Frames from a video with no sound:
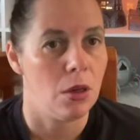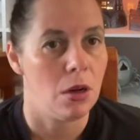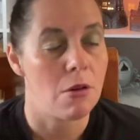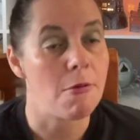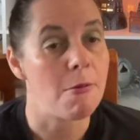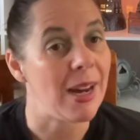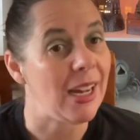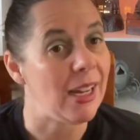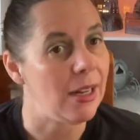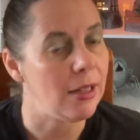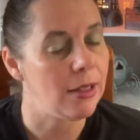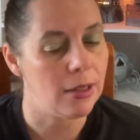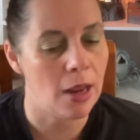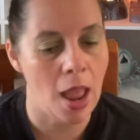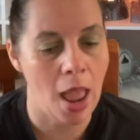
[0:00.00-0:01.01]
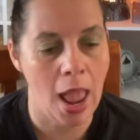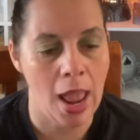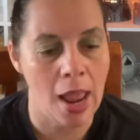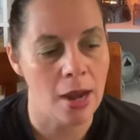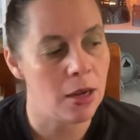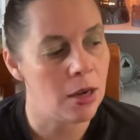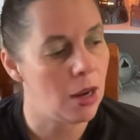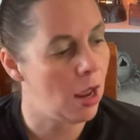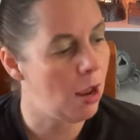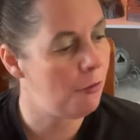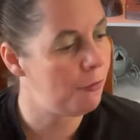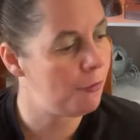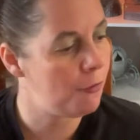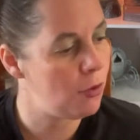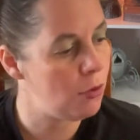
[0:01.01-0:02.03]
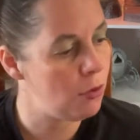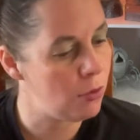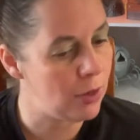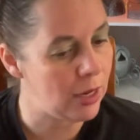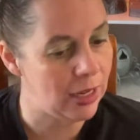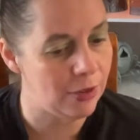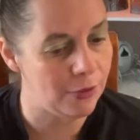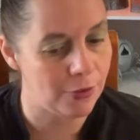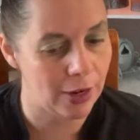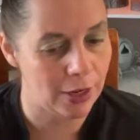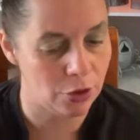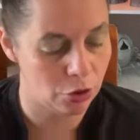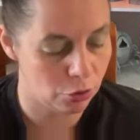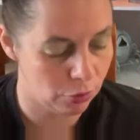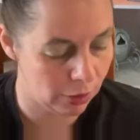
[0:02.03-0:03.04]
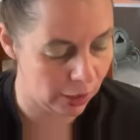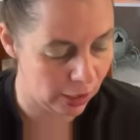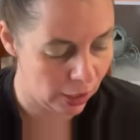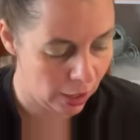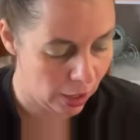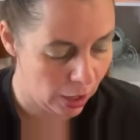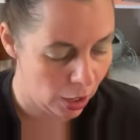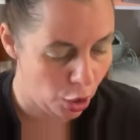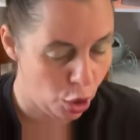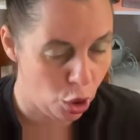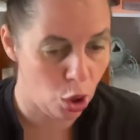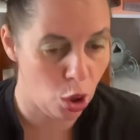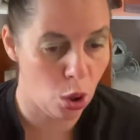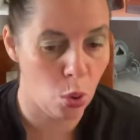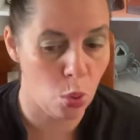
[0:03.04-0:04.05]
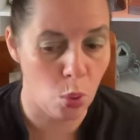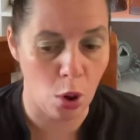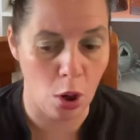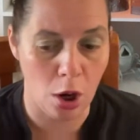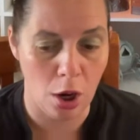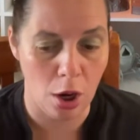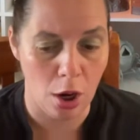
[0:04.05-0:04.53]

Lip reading: reading and a full inventory look